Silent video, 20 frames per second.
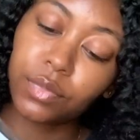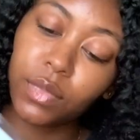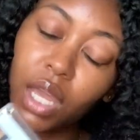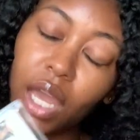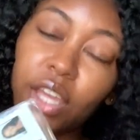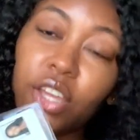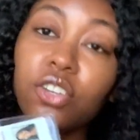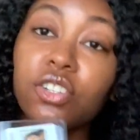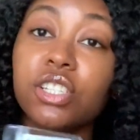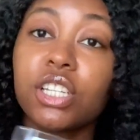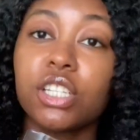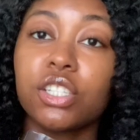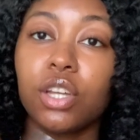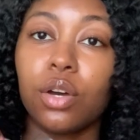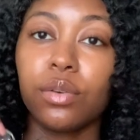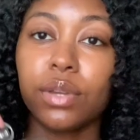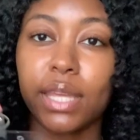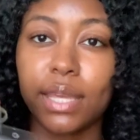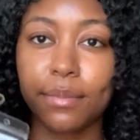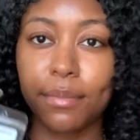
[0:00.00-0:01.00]
I usually
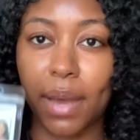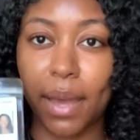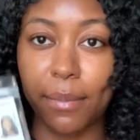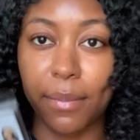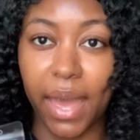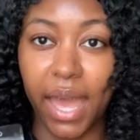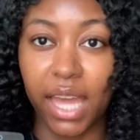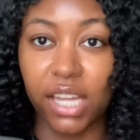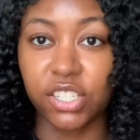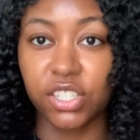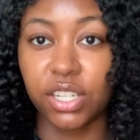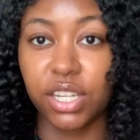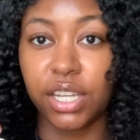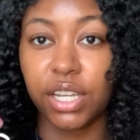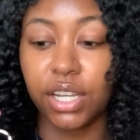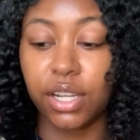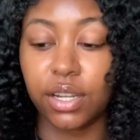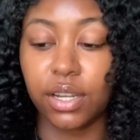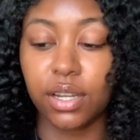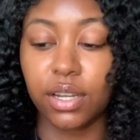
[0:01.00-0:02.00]
don't keep my badge in
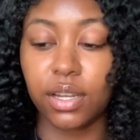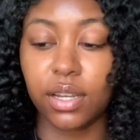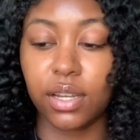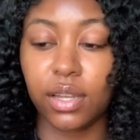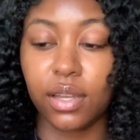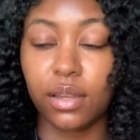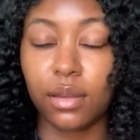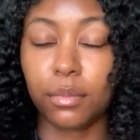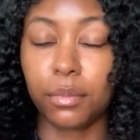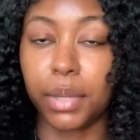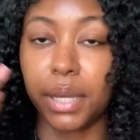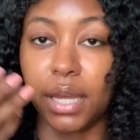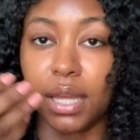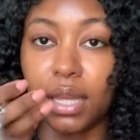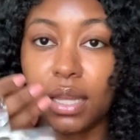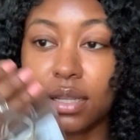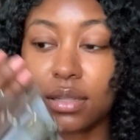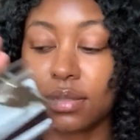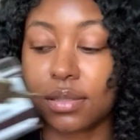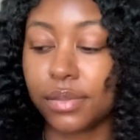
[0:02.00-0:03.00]
here,
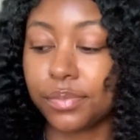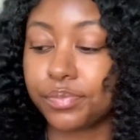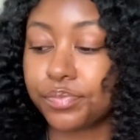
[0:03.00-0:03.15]
but